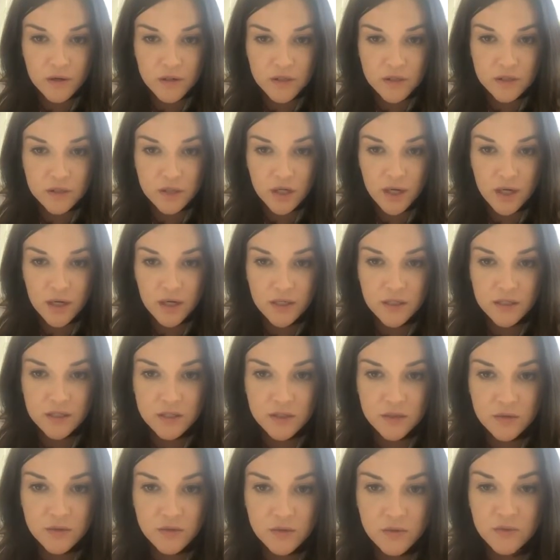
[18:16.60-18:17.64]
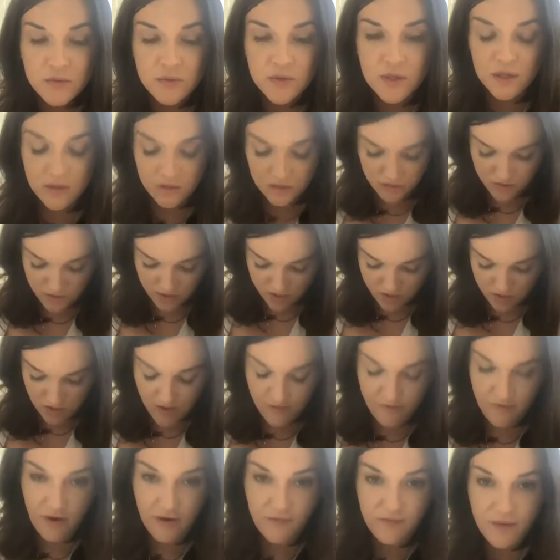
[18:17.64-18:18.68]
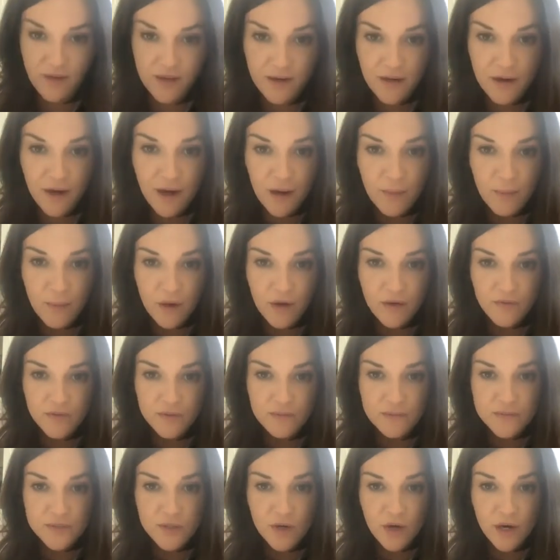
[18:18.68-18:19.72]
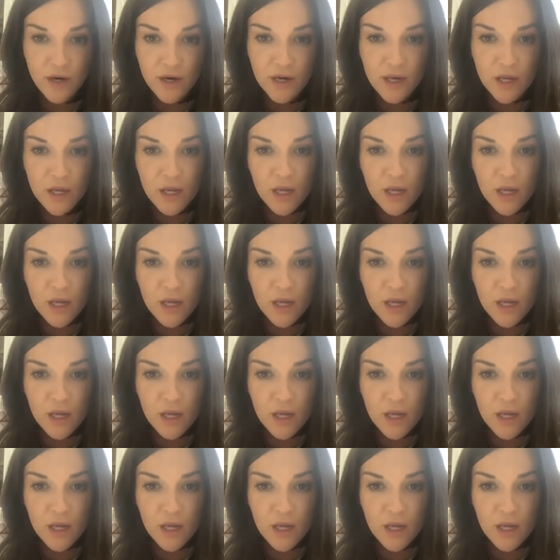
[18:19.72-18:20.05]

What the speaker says: trying to get through here. I've got to hop off. I'm sorry.